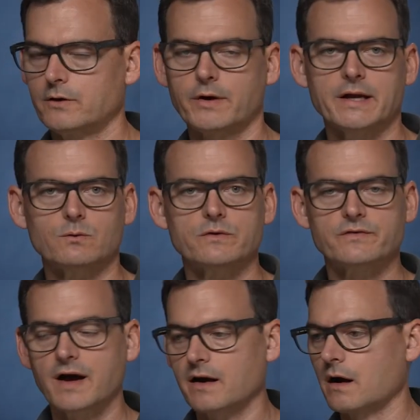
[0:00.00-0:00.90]
great. We've
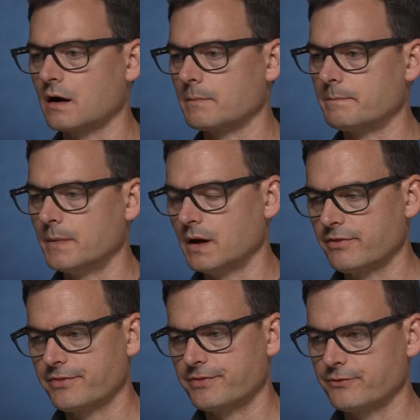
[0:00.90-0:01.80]
got our
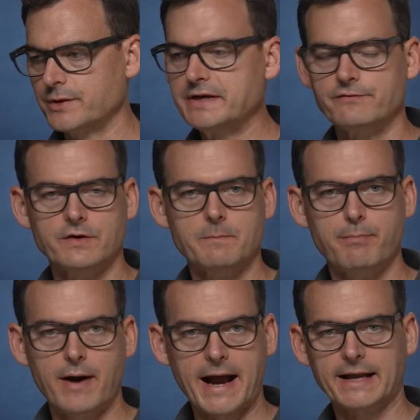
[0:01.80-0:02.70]
3 different
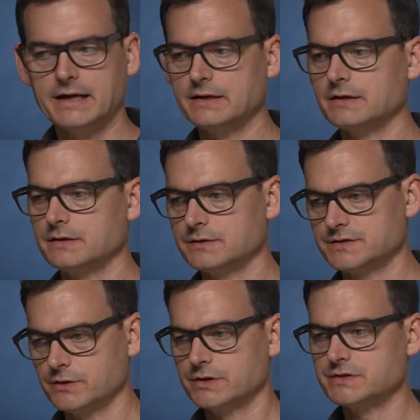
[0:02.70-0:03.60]
bracketed
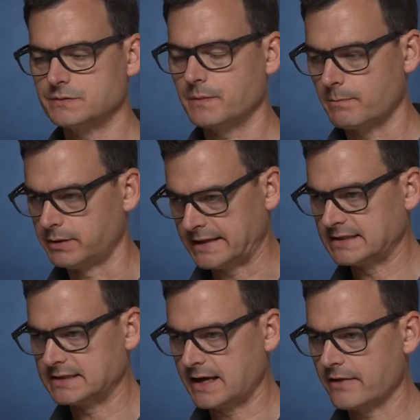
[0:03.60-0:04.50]
series
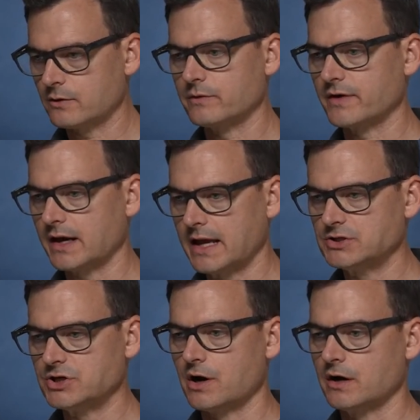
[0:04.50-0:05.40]
blended together. We've got
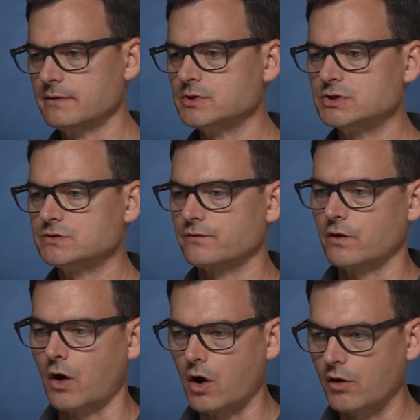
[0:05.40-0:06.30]
HDR images for
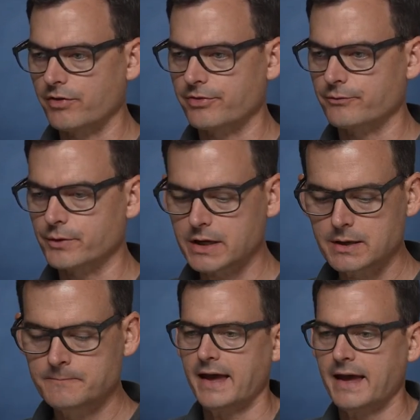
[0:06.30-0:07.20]
all 3,
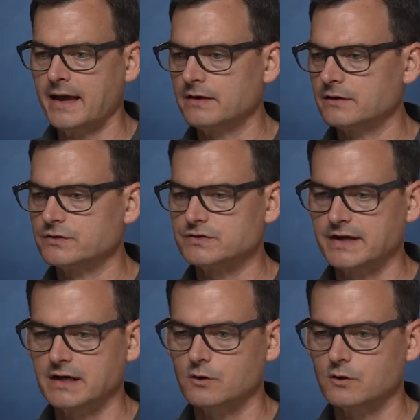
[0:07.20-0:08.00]
and let's just take a